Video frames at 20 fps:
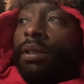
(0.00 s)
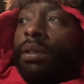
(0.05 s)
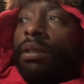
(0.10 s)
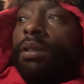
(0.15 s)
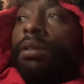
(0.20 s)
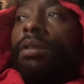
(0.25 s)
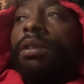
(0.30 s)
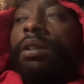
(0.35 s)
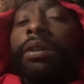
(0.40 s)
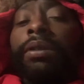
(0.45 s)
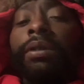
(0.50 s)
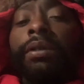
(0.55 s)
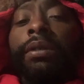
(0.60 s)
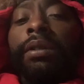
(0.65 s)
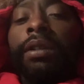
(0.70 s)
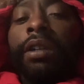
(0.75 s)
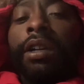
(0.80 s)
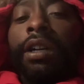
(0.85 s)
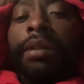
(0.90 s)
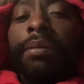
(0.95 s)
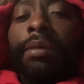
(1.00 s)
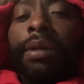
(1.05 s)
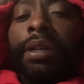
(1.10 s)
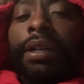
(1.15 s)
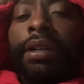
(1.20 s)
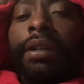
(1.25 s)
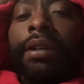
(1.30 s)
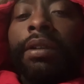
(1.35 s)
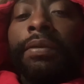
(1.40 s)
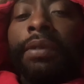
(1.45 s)
you know, got
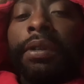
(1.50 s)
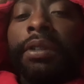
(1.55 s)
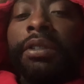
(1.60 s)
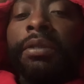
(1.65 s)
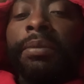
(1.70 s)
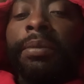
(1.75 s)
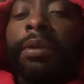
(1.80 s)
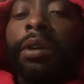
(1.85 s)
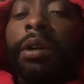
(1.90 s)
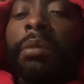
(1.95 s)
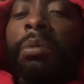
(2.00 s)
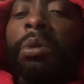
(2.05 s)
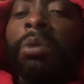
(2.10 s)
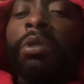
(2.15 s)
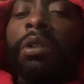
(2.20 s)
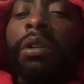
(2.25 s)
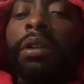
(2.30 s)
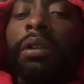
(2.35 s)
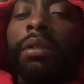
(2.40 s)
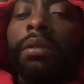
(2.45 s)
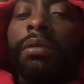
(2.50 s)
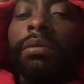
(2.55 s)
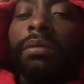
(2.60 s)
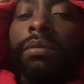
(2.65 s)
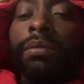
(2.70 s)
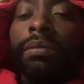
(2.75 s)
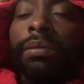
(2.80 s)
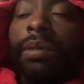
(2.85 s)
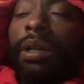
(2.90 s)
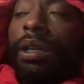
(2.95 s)
my first apartment with
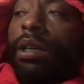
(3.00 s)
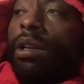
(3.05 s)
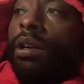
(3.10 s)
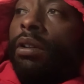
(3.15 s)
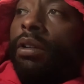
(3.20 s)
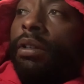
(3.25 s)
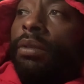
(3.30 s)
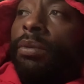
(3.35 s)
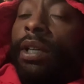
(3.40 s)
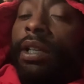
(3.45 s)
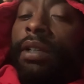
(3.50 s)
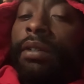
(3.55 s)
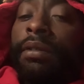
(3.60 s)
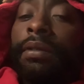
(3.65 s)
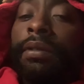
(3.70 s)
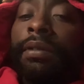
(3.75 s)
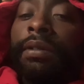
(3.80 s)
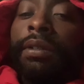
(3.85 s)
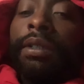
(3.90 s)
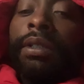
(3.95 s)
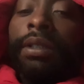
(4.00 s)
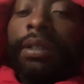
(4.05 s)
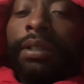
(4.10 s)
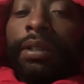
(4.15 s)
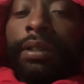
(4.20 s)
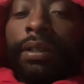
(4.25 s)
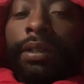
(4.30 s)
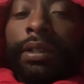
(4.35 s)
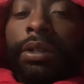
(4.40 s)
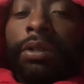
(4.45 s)
my current wife.
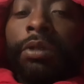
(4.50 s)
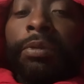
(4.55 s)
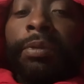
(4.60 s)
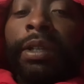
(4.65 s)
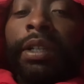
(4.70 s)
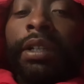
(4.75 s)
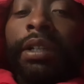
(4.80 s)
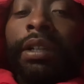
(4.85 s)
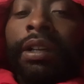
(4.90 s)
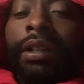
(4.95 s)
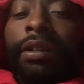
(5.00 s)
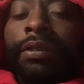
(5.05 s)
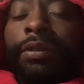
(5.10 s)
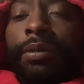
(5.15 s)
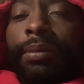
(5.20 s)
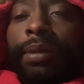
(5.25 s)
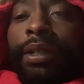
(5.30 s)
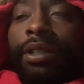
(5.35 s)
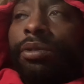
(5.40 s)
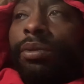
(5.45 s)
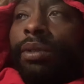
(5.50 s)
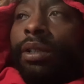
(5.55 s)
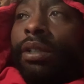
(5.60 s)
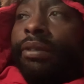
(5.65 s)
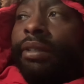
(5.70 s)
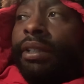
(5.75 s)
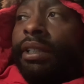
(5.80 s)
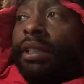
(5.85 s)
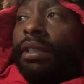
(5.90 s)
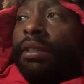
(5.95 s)
You know, we've been together for about
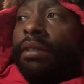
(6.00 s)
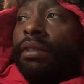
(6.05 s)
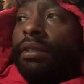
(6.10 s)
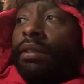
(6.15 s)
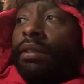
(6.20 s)
12 years.